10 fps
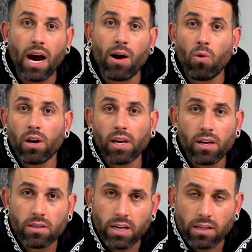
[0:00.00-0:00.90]
I want to get a
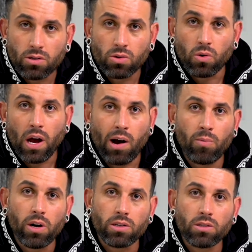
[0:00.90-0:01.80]
tattoo. How
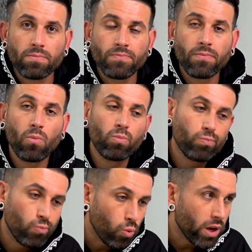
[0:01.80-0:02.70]
much?
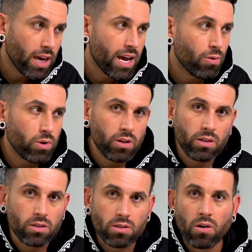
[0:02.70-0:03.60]
We can't really
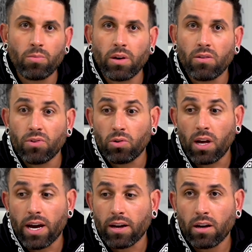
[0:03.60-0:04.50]
determine if you
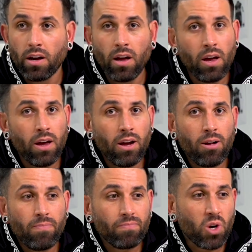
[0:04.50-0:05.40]
like
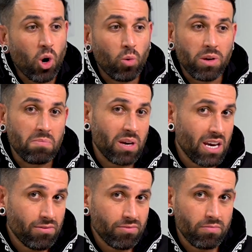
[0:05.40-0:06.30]
Kobe
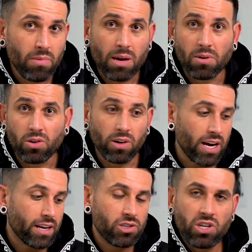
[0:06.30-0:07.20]
beef. Maybe you
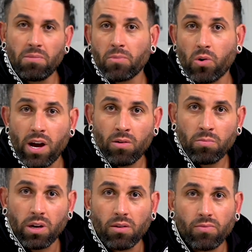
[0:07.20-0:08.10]
like cheap ground
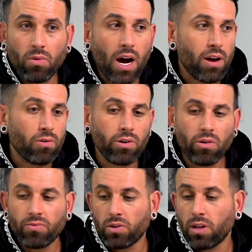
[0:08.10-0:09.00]
beef. I don't know
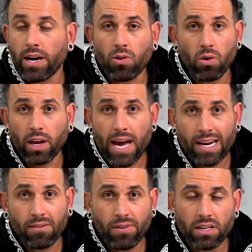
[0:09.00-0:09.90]
if you like
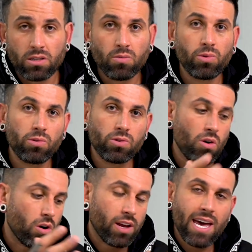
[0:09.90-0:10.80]
organic vegetables
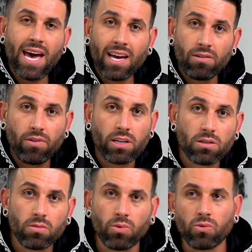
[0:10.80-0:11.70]
or canned
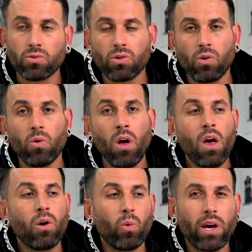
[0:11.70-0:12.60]
vegetables. So
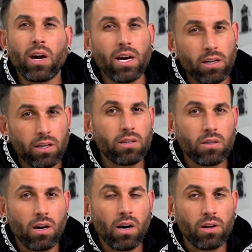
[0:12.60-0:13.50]
we kind of need
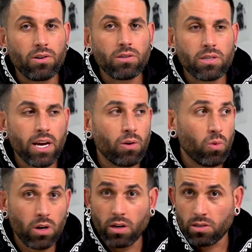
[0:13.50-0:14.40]
to understand
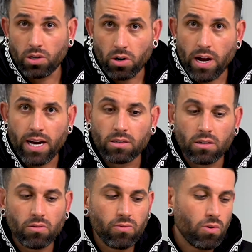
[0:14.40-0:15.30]
what it is you're
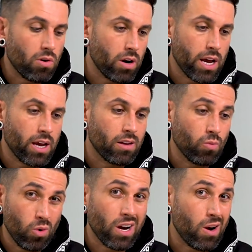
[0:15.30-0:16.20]
asking for. And
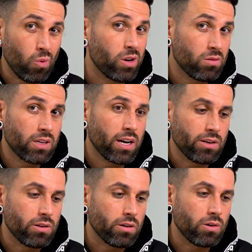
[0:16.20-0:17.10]
what I will tell
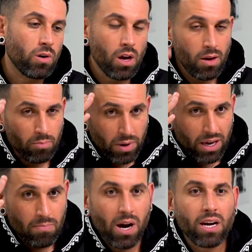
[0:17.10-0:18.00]
you though, be
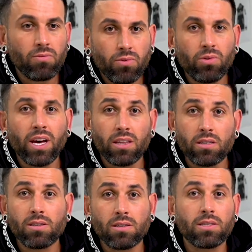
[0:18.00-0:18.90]
mindful that this
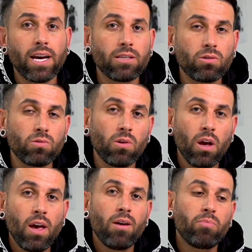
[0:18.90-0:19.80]
is a tattoo.
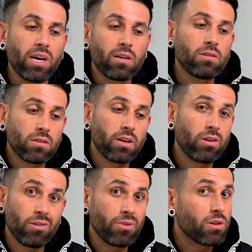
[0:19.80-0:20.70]
Be considerate
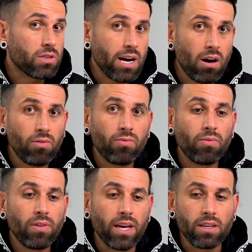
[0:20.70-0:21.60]
of yourself,
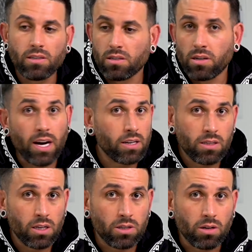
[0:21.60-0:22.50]
that this is not a
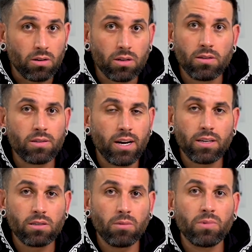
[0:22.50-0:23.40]
t-shirt. This is not
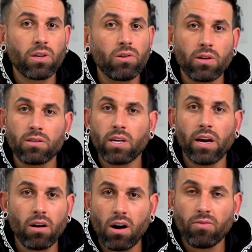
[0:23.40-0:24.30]
something you can
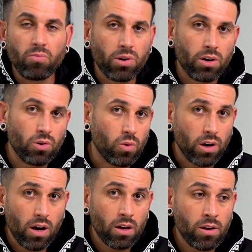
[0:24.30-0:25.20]
take off and put a new one
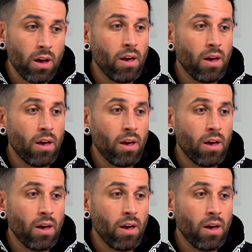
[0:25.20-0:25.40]
on.